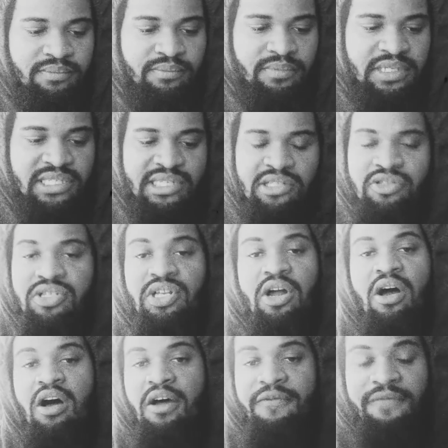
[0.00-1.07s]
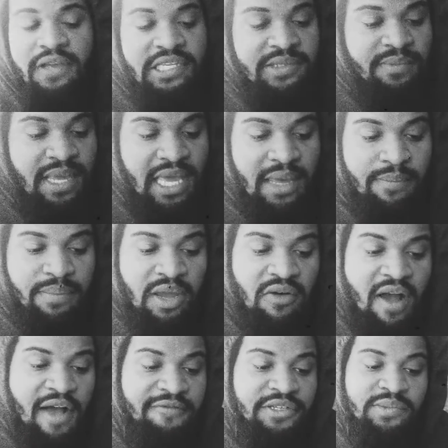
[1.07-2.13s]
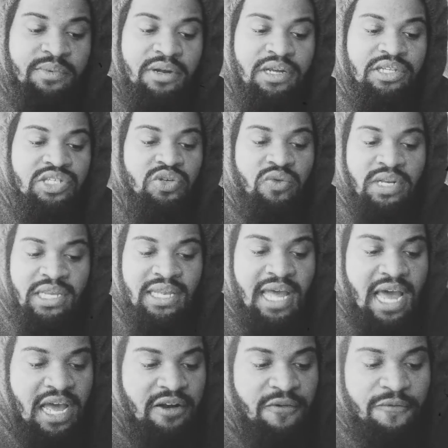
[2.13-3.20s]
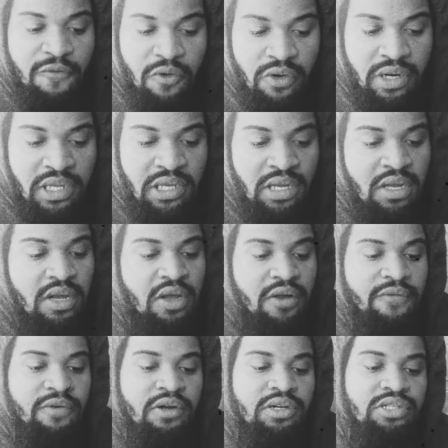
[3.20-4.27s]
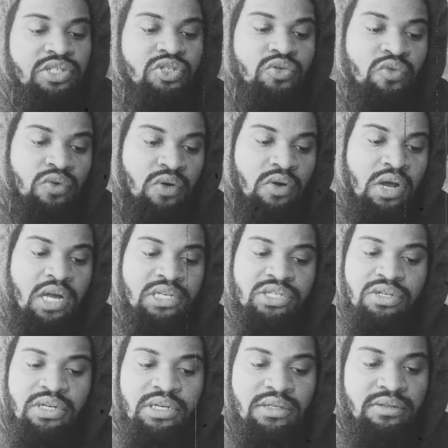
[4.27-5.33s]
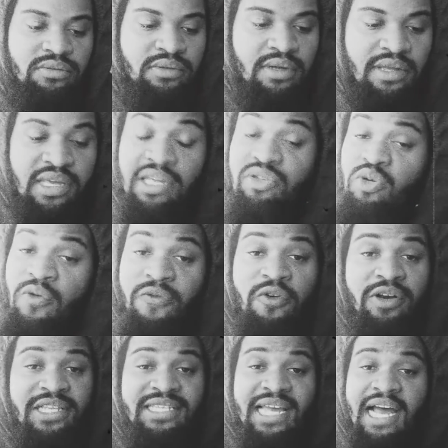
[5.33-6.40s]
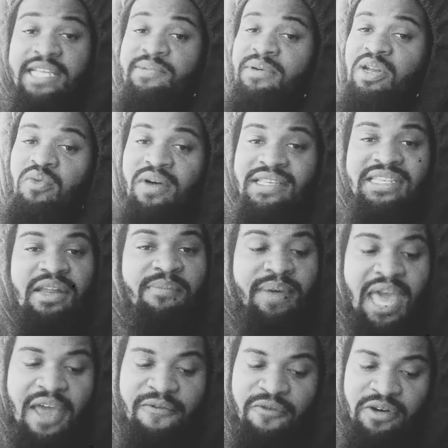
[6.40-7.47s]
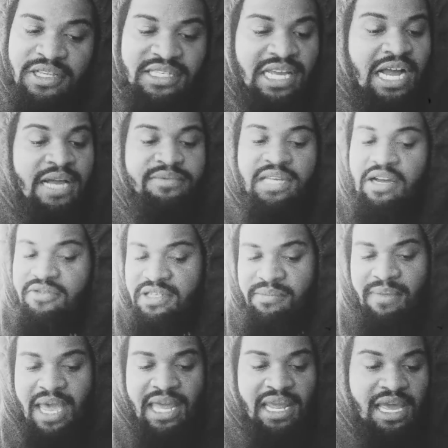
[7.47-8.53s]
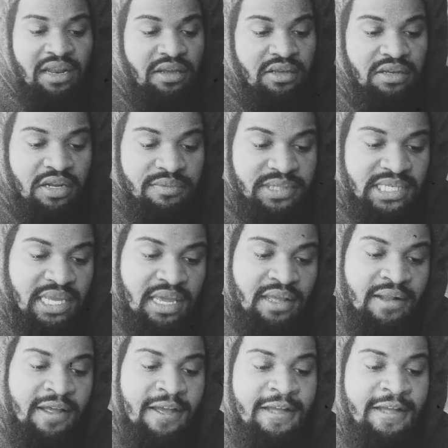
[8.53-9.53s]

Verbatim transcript: But salute to the offense, man. Ben Roethlisberger, 29 to 40 for 200 he threw 40 times, but it wasn't a bad 40 times. I wasn't mad at it. You know what I'm saying?